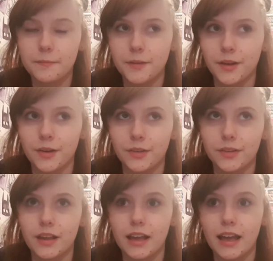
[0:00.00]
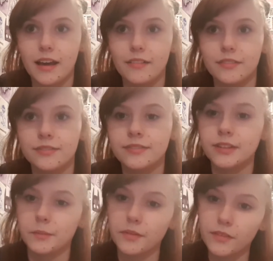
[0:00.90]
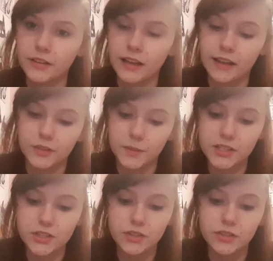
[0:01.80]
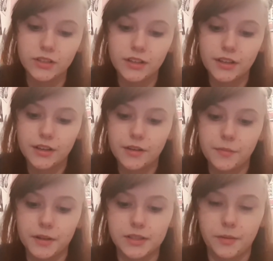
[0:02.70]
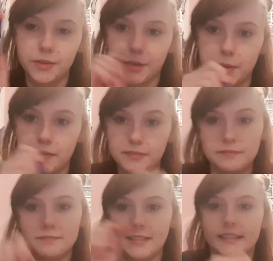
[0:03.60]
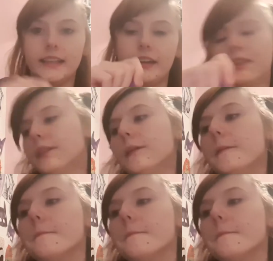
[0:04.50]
because I have some issues, which I will talk about in a second.